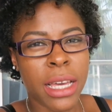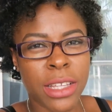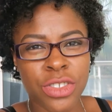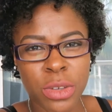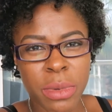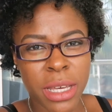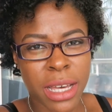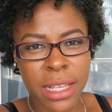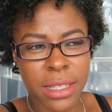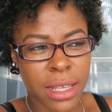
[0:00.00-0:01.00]
in
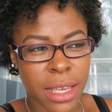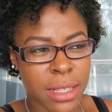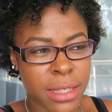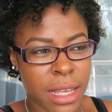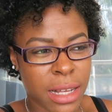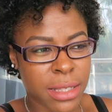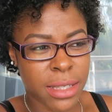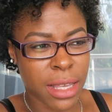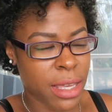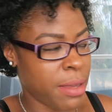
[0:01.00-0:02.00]
Jamaica is the exact
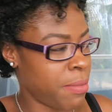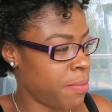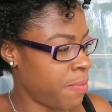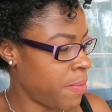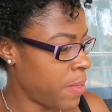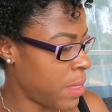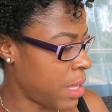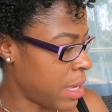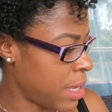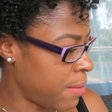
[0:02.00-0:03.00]
same
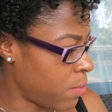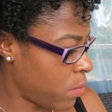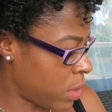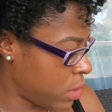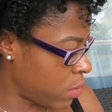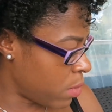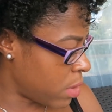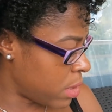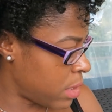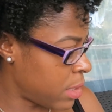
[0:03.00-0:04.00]
time. What do you
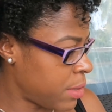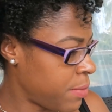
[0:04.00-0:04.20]
want?